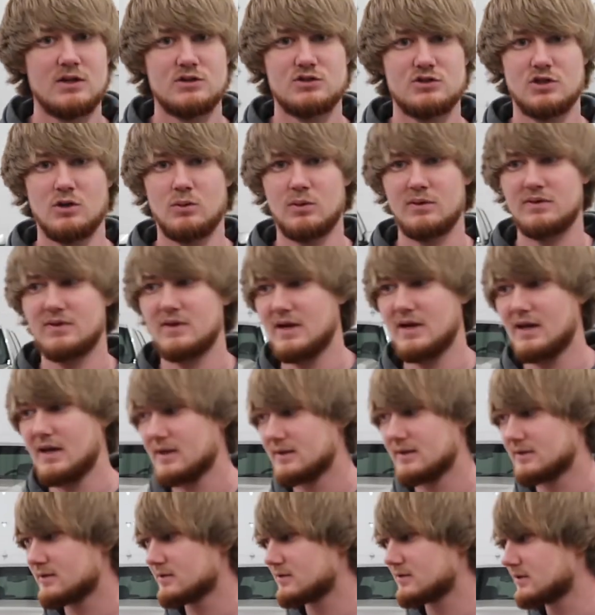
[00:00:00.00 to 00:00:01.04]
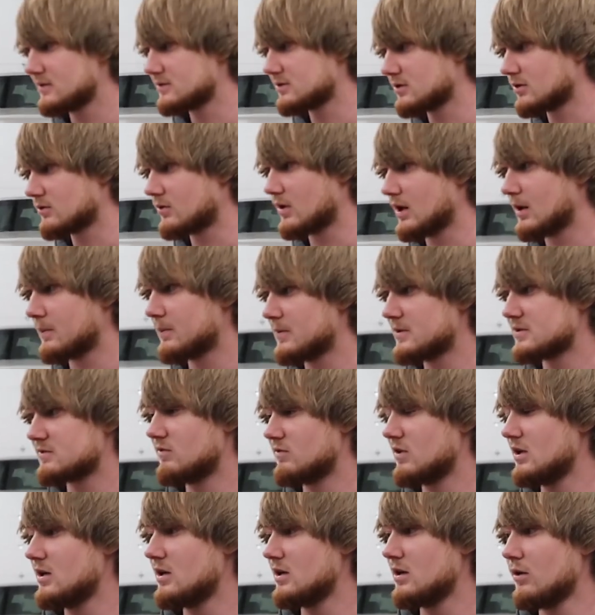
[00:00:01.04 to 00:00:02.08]
So with that, let's go wrap this
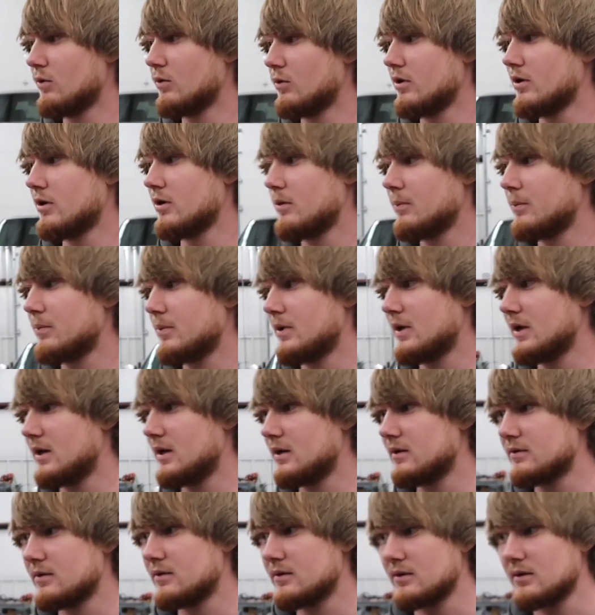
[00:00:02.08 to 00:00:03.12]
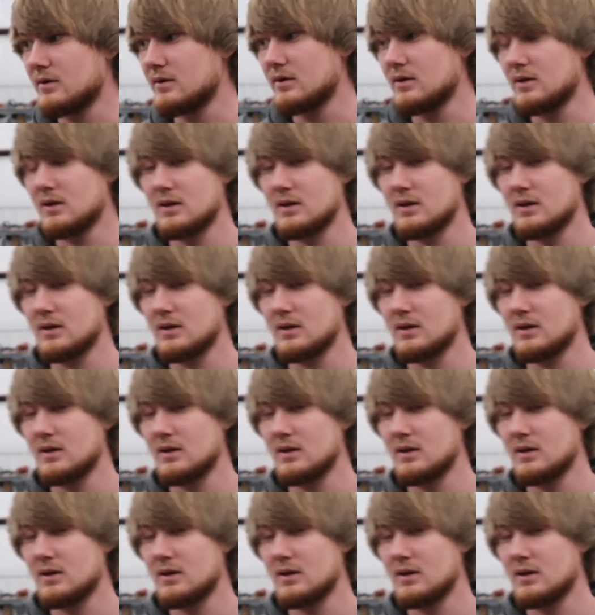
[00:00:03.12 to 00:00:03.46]
video up and